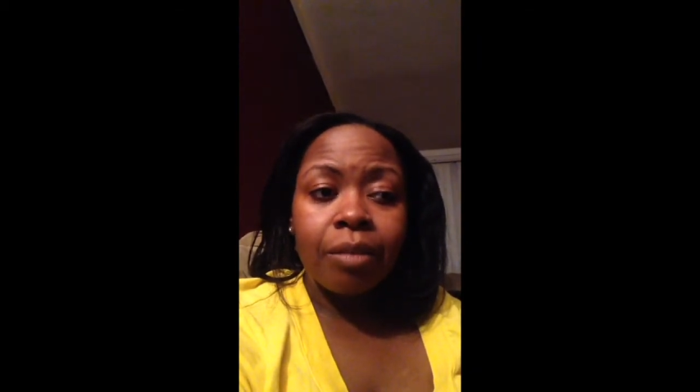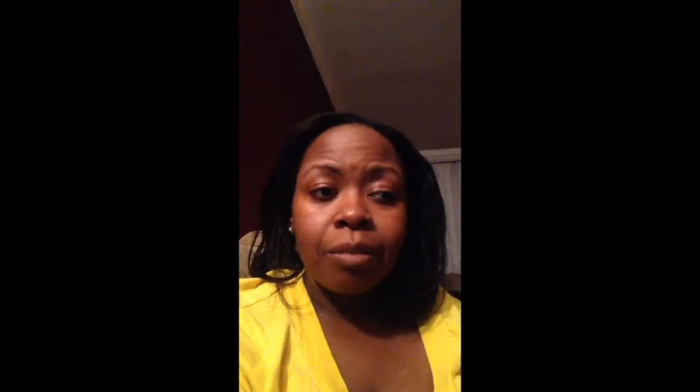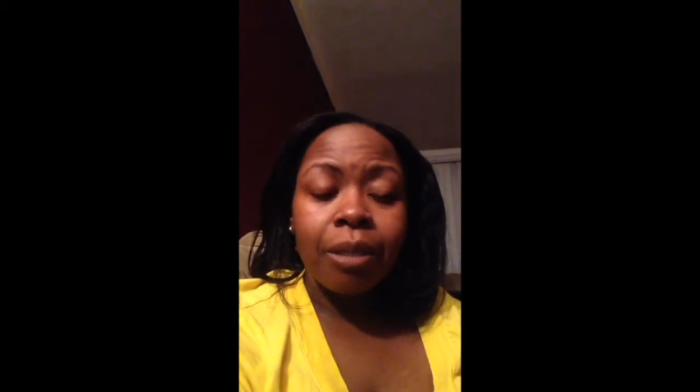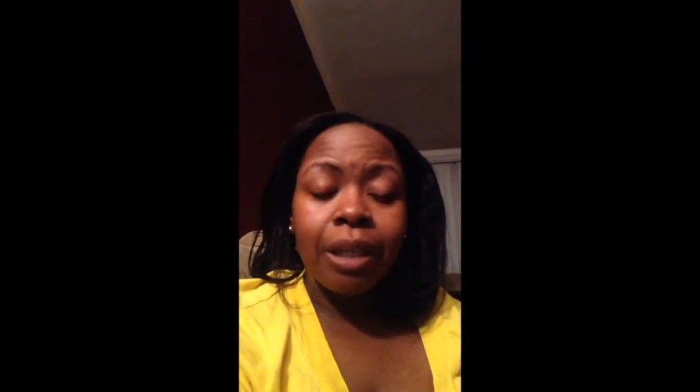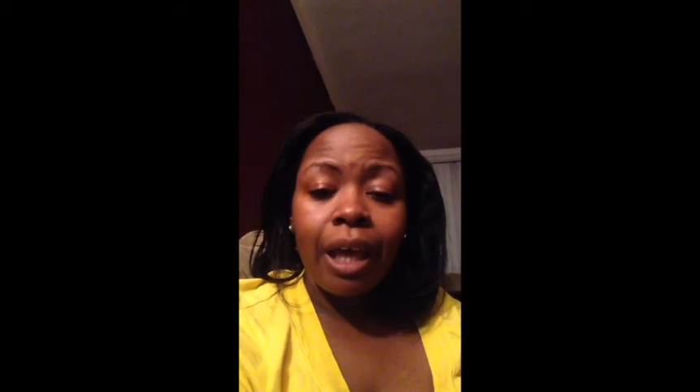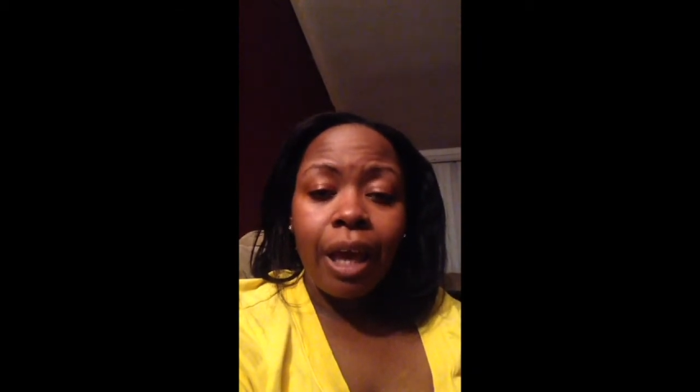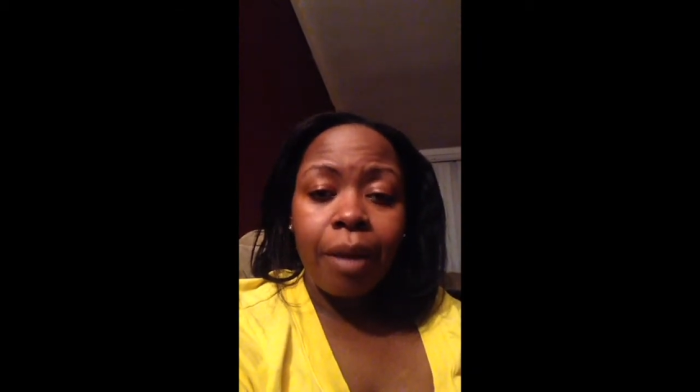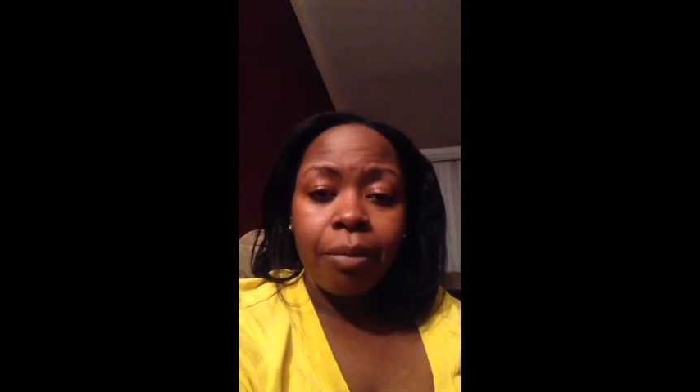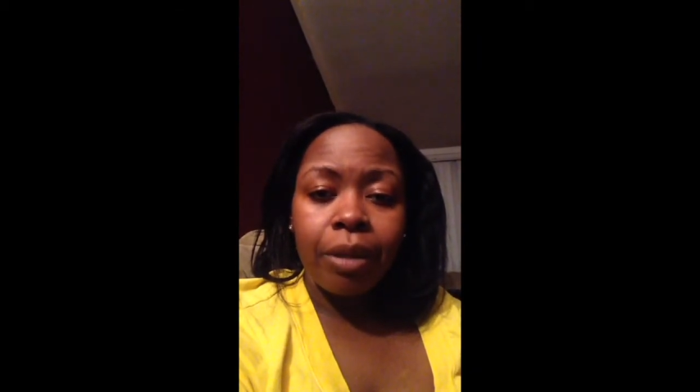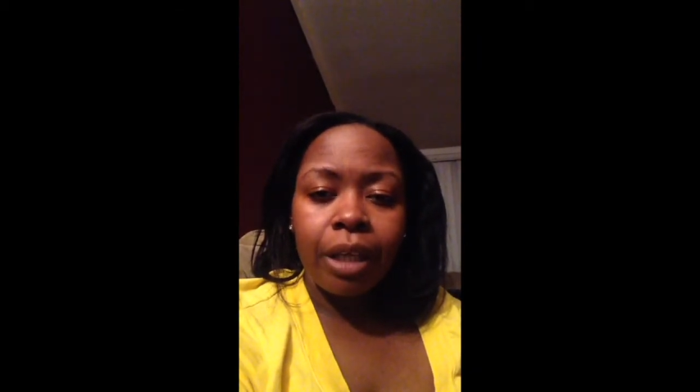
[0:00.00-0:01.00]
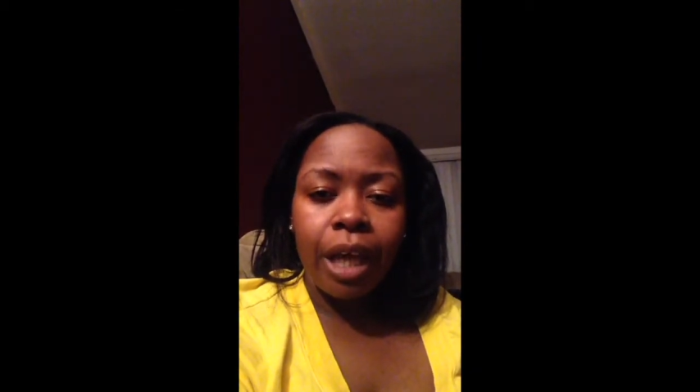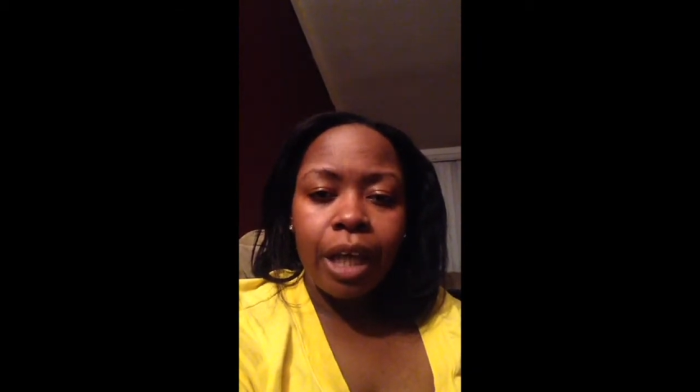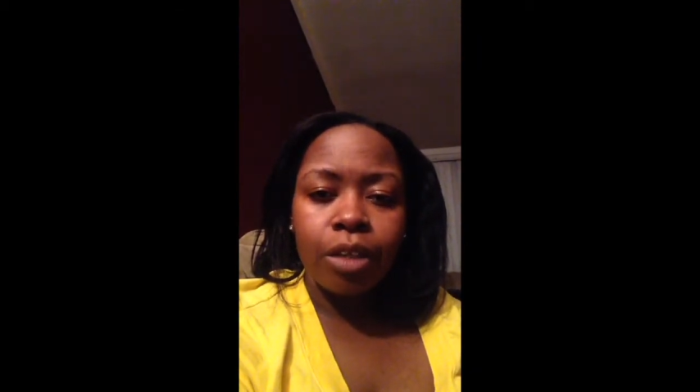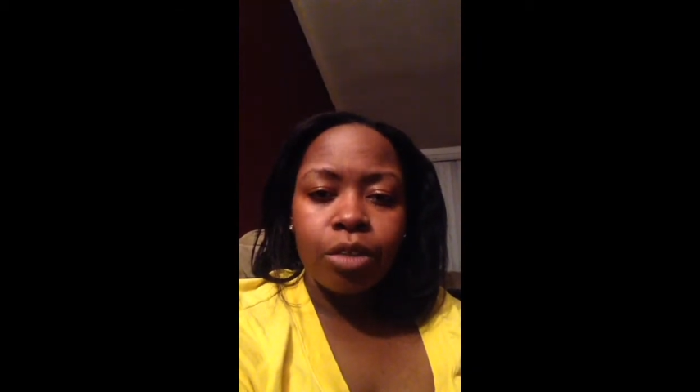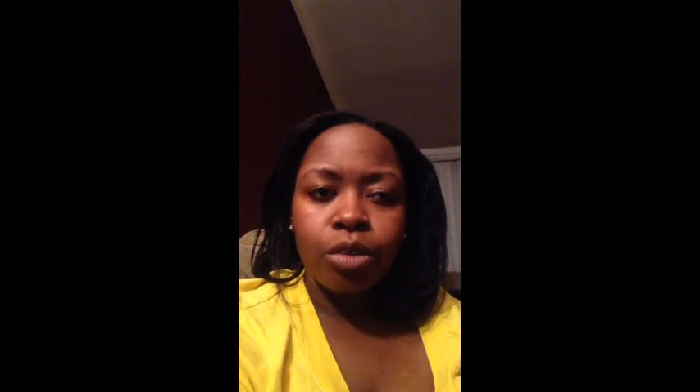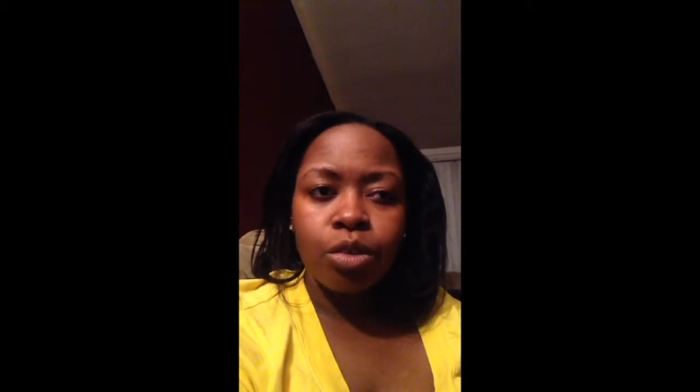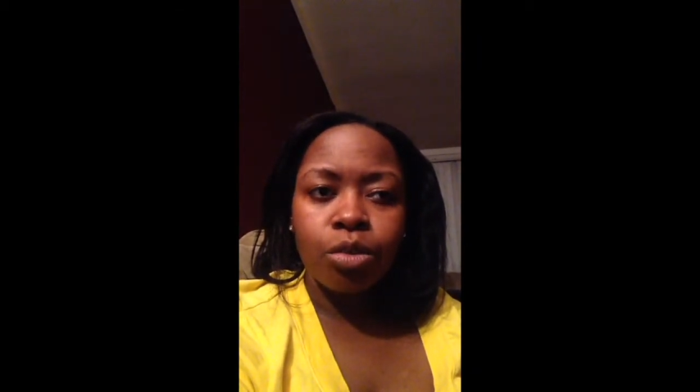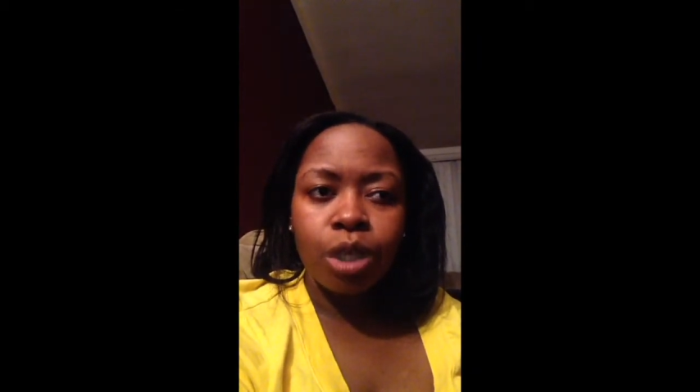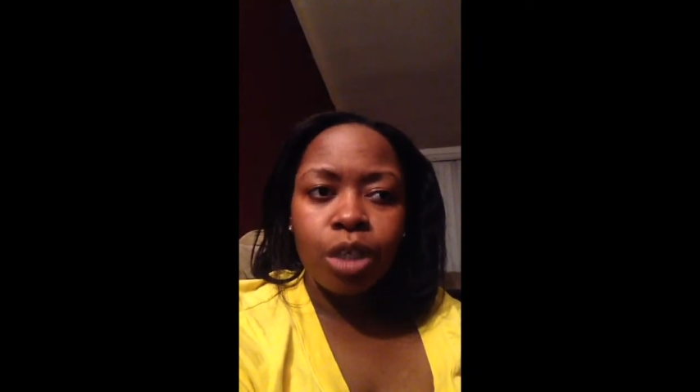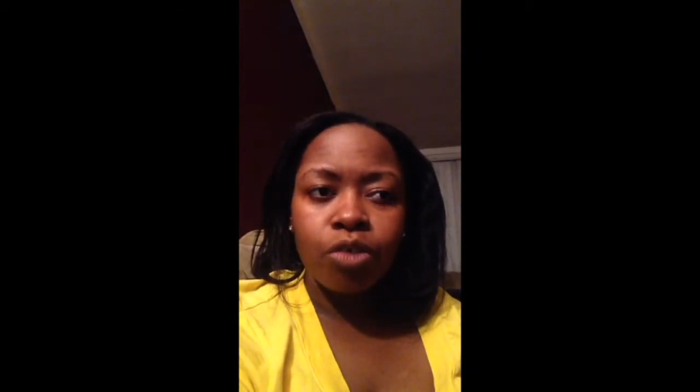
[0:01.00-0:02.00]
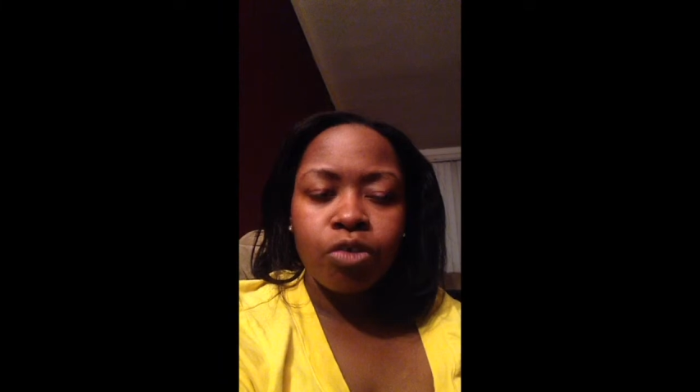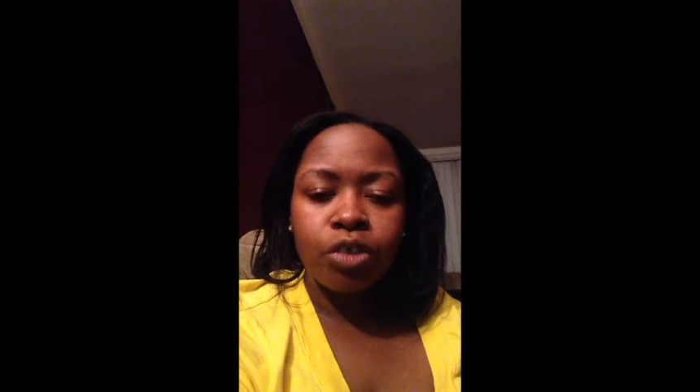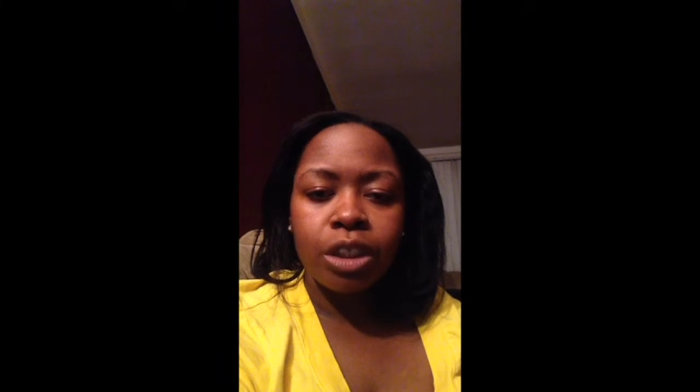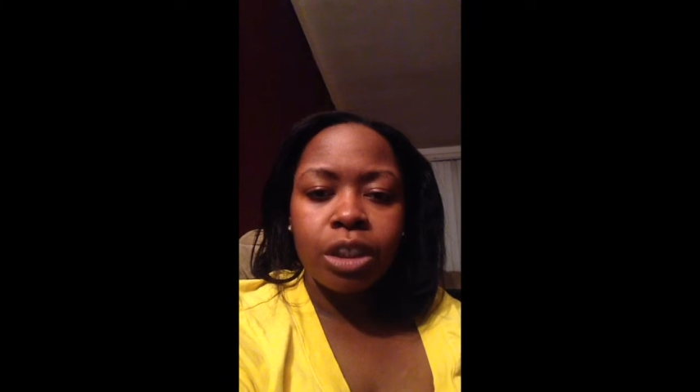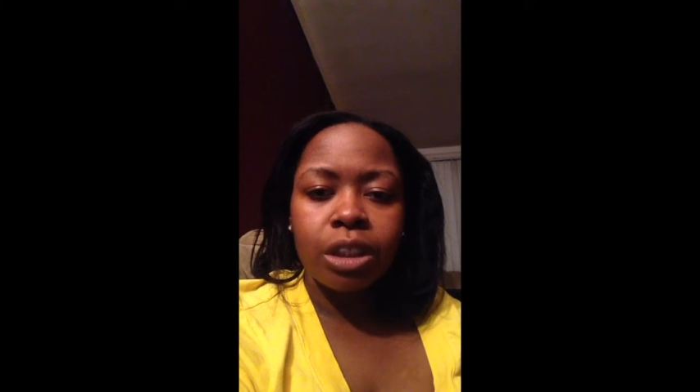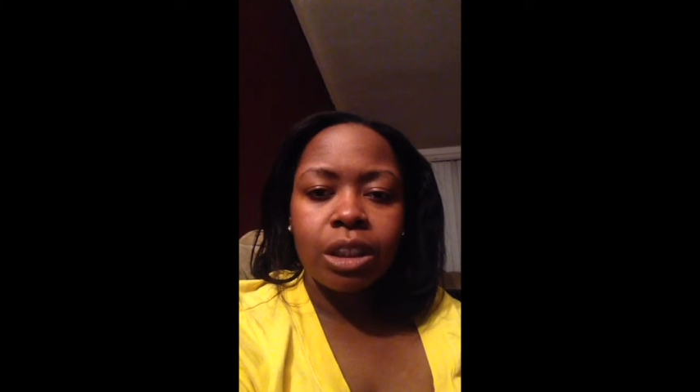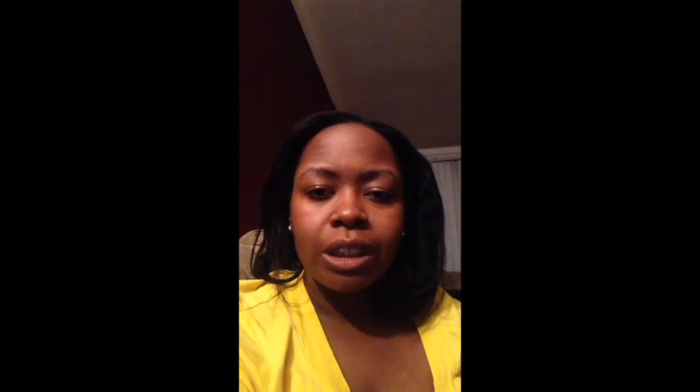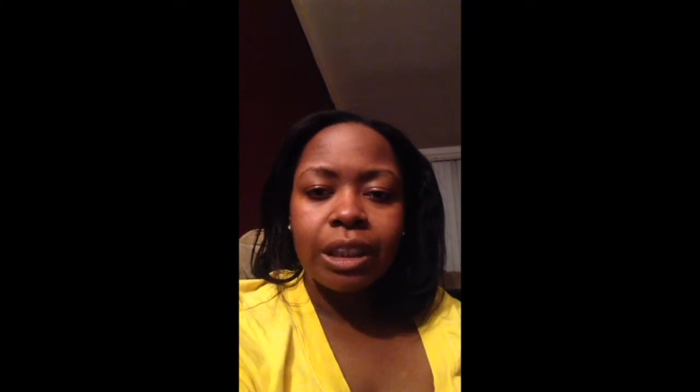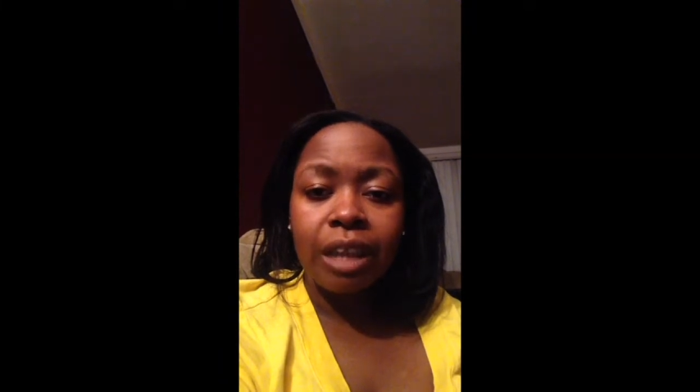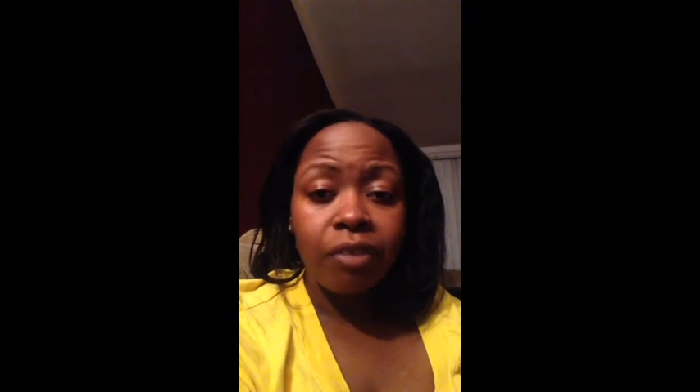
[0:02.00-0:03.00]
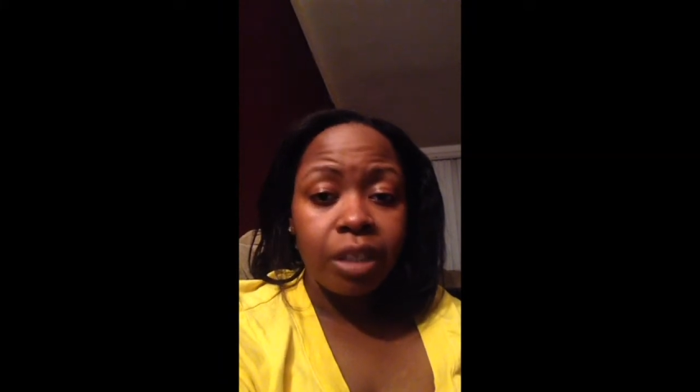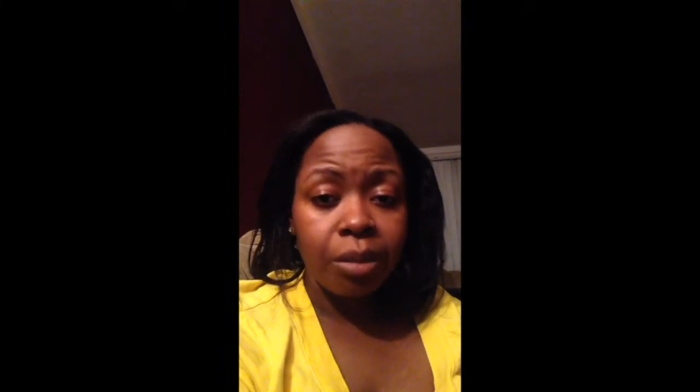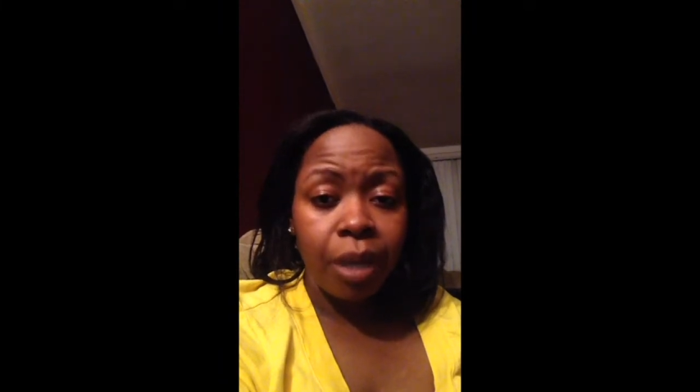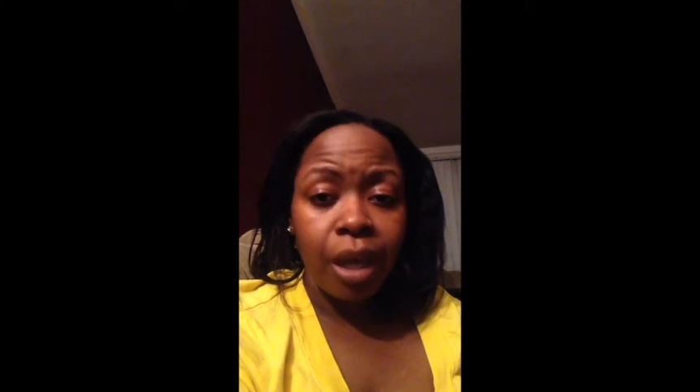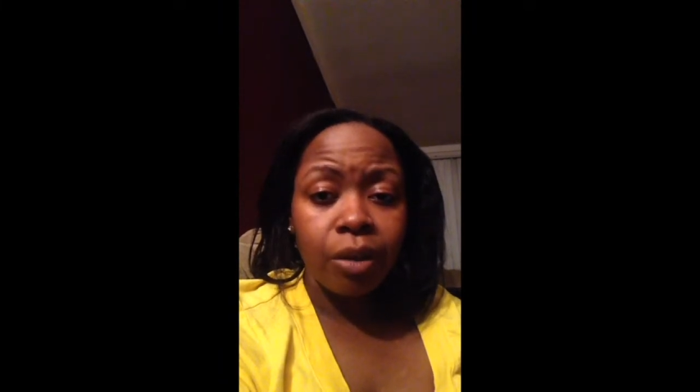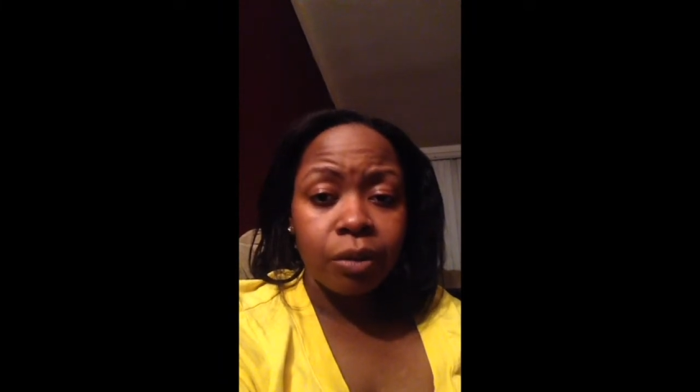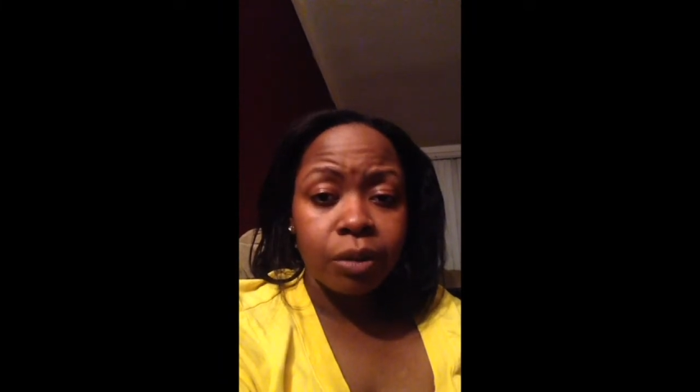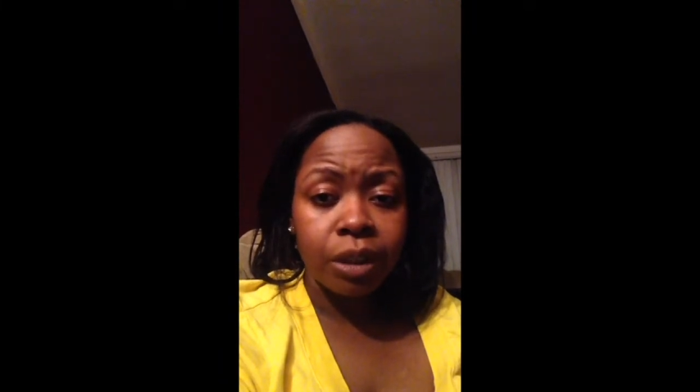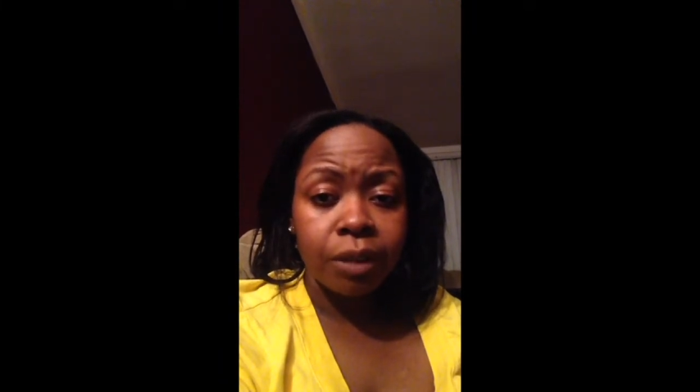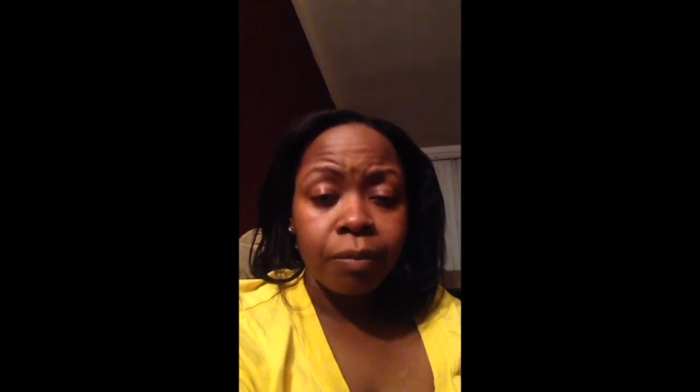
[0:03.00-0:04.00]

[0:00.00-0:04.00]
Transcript: be happy at 270 pounds,